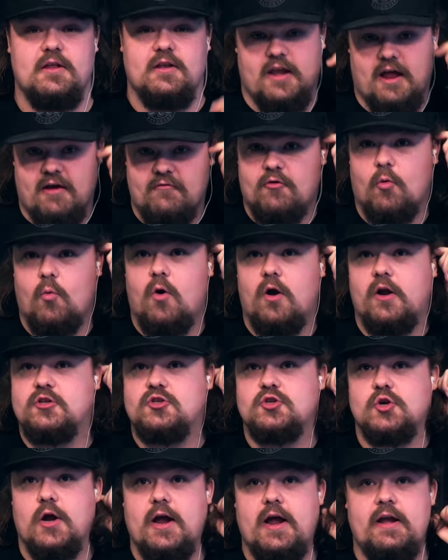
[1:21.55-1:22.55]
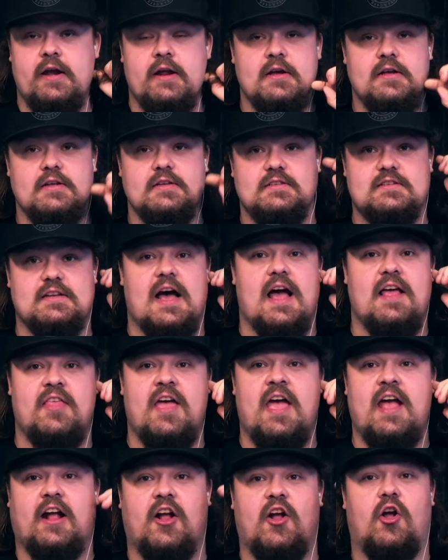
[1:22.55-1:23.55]
Never won a trade. Signed
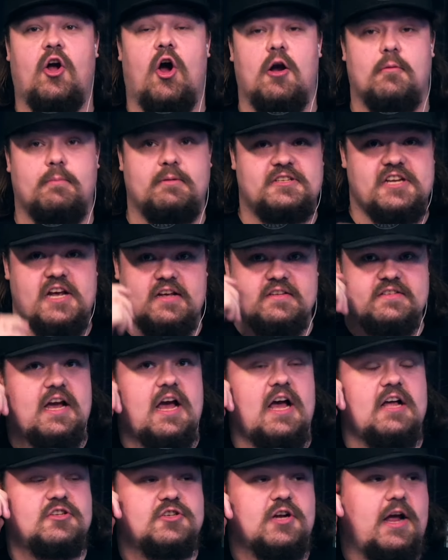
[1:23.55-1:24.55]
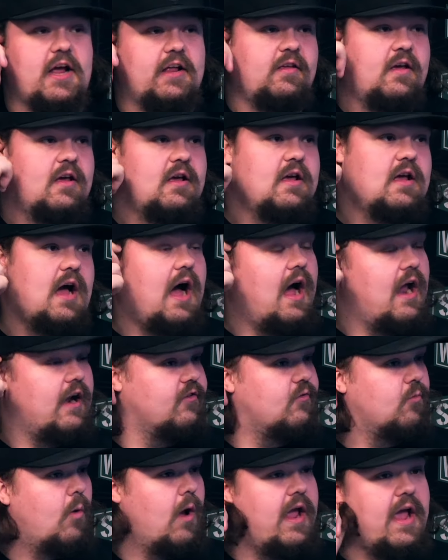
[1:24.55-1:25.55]
that garbage-ass contract on
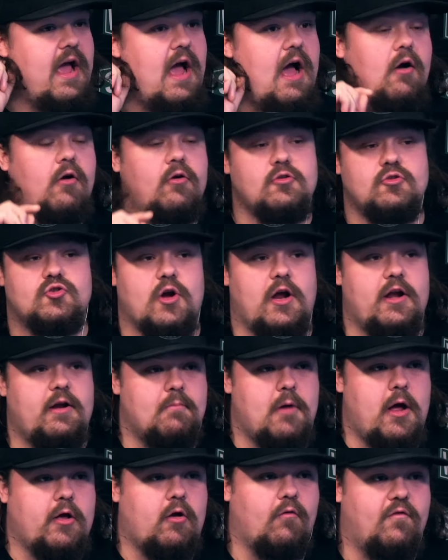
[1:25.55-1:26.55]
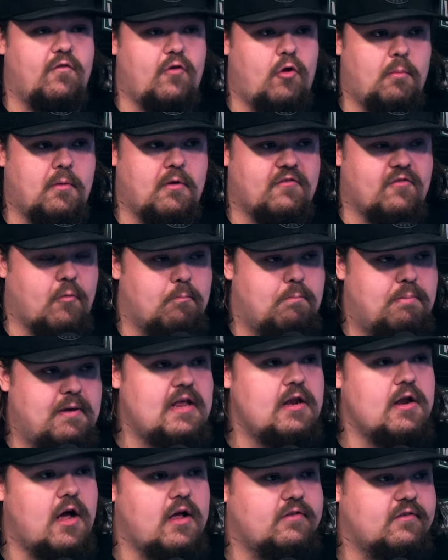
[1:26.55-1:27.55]
his way out. Traded Michael Fulmer for
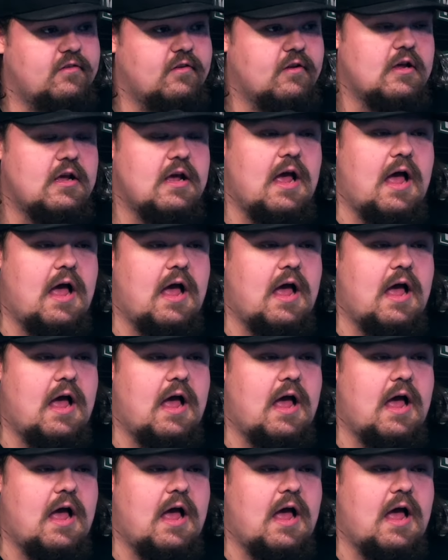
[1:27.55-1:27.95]
peanuts.